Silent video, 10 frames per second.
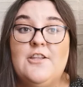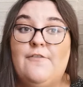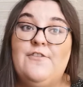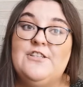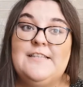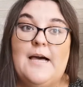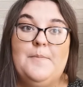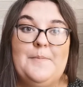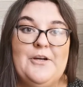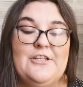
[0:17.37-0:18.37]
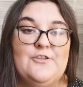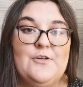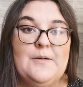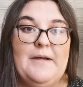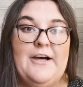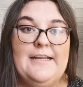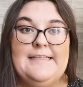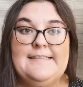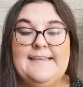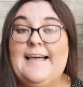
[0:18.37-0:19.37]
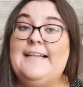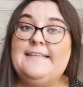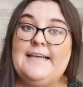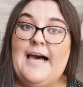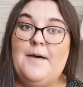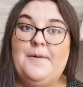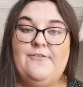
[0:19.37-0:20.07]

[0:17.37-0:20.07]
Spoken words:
So the first app I'm going to talk about is the calendar app.